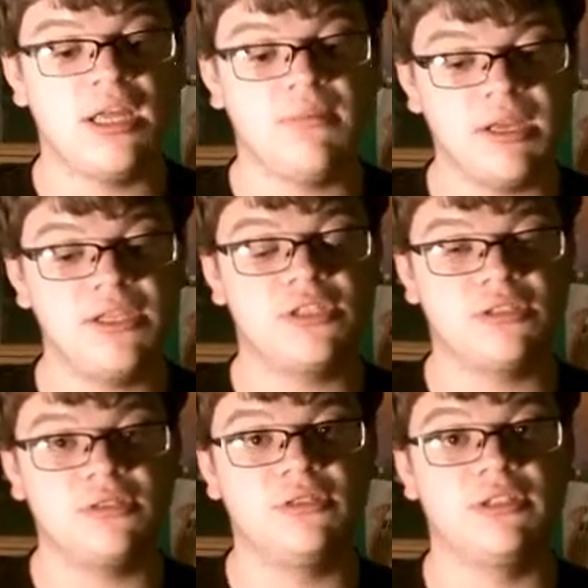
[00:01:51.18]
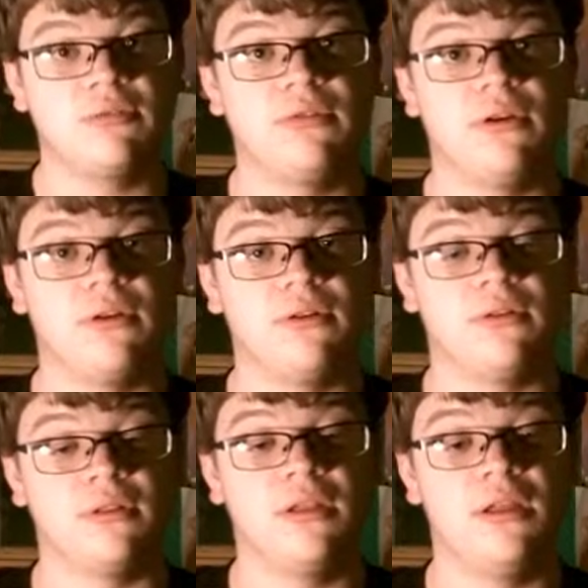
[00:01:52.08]
made sure
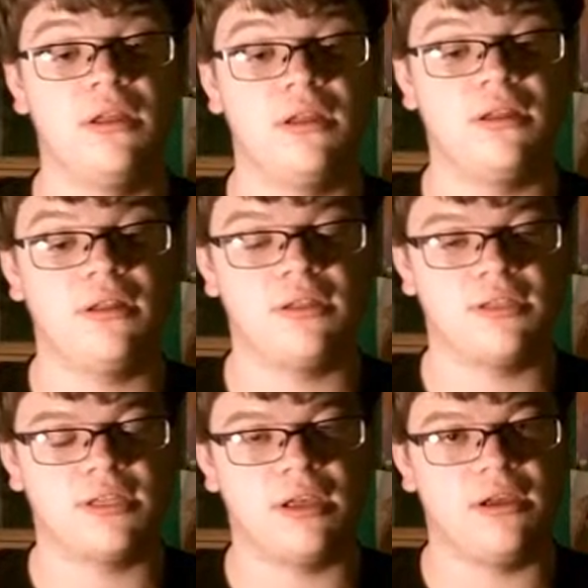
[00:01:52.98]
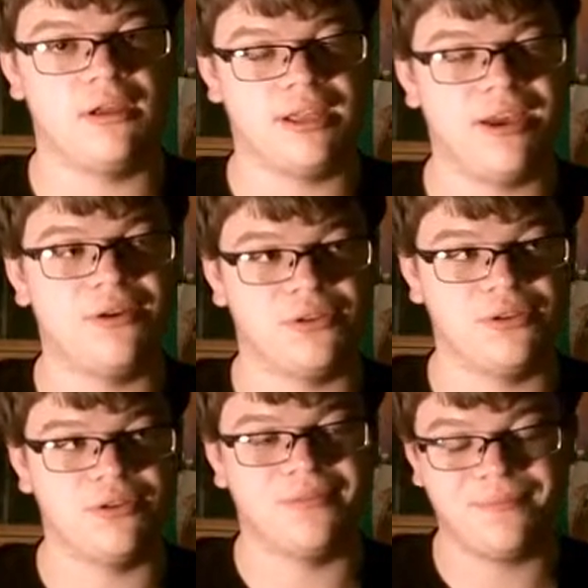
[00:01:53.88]
Gyllenhaal as a
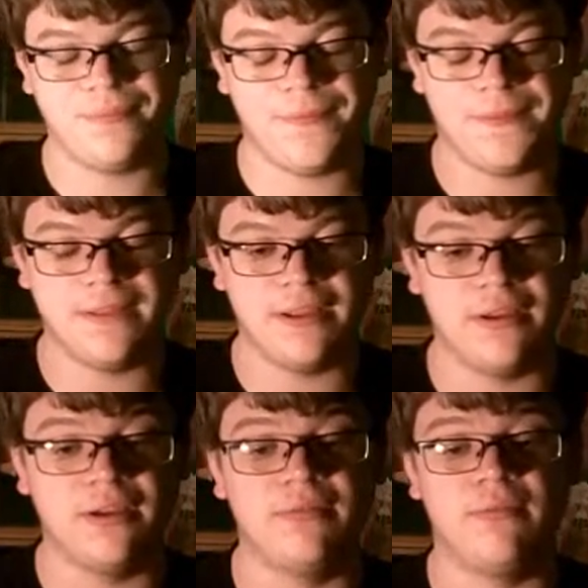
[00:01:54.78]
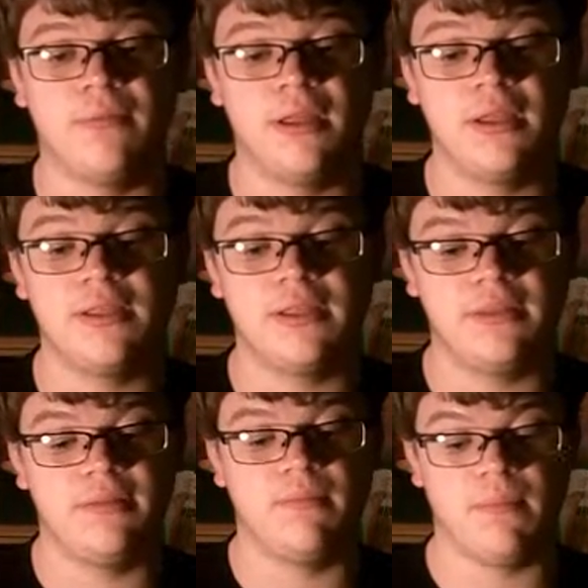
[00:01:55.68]
character did a
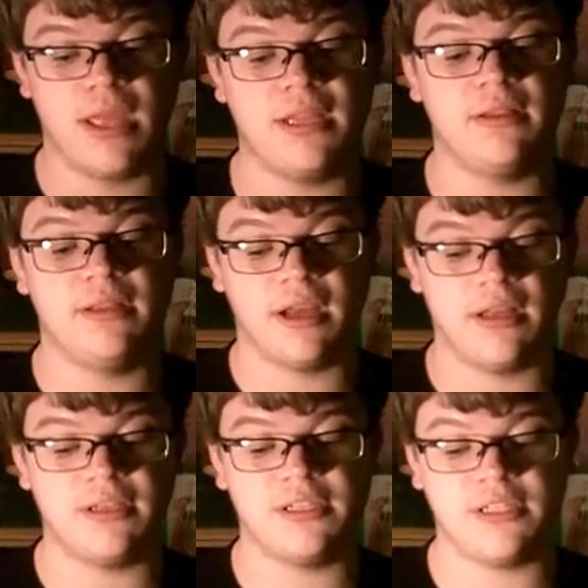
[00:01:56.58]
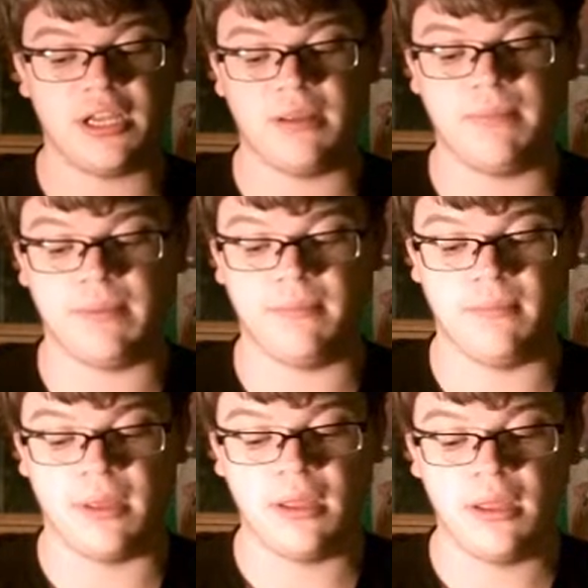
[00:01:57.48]
got into shape and
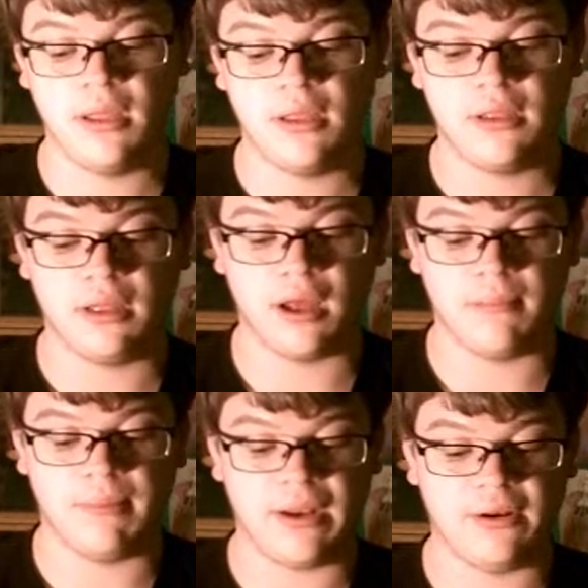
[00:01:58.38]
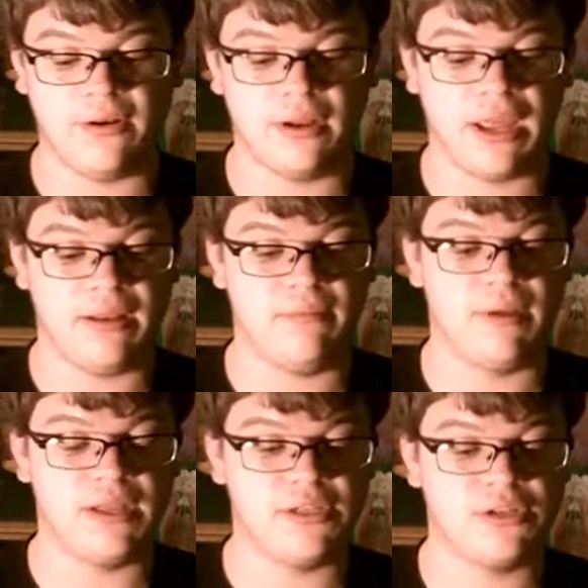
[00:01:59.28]
got better and
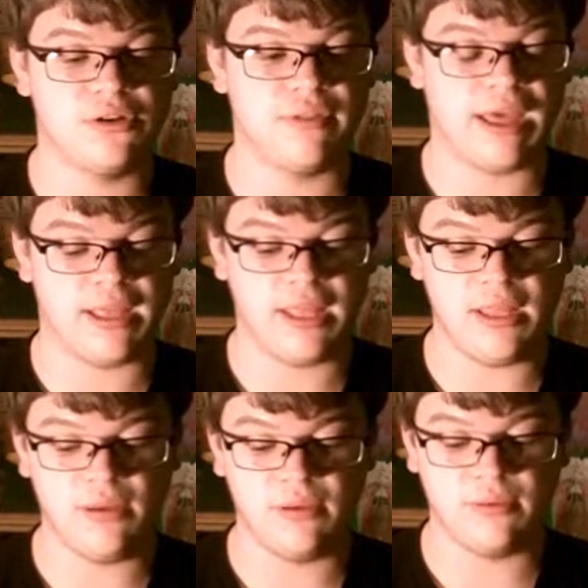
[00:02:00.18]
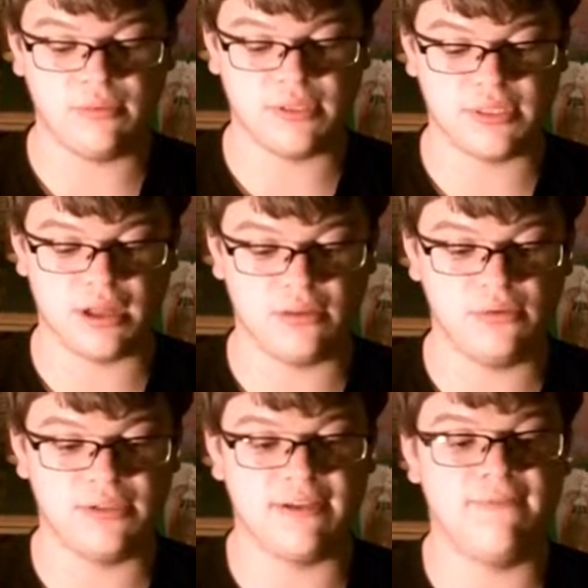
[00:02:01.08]
made sure that he was not
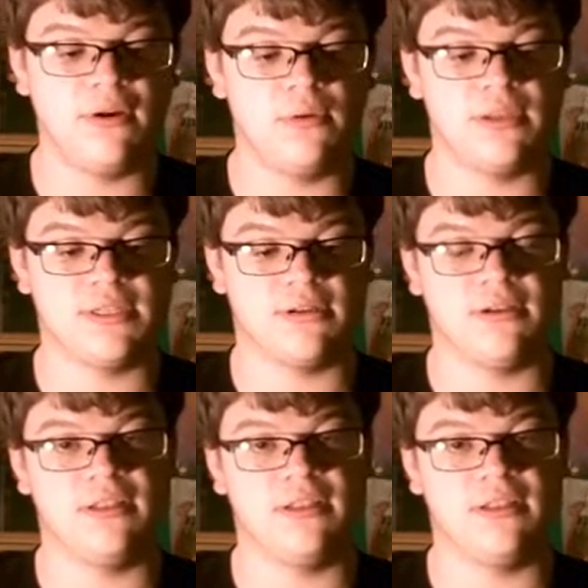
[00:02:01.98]
losing focus on